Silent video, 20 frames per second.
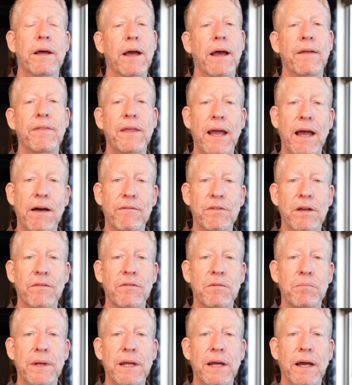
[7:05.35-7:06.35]
And they have
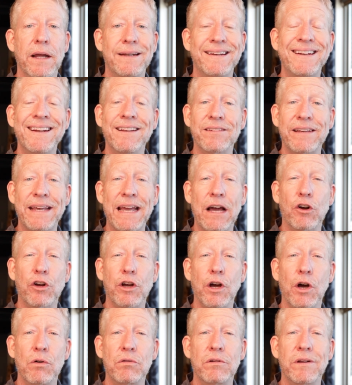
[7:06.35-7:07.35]
given me a discount
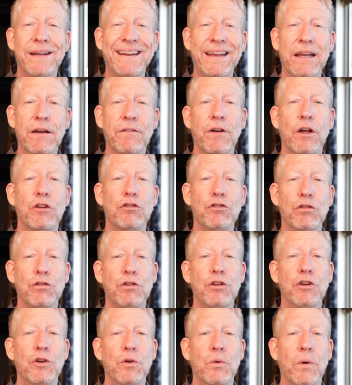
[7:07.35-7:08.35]
code to give to
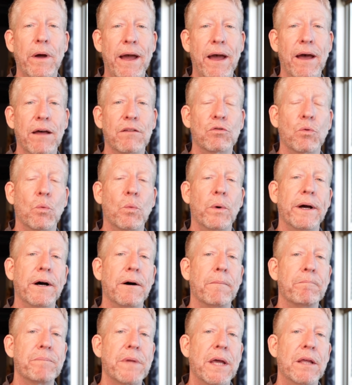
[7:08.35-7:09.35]
you as
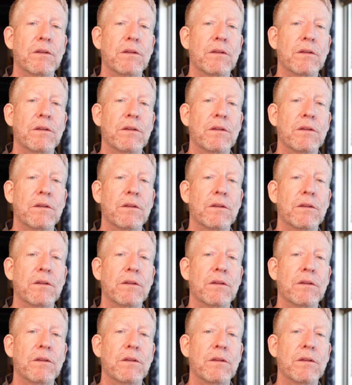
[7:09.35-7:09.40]
well.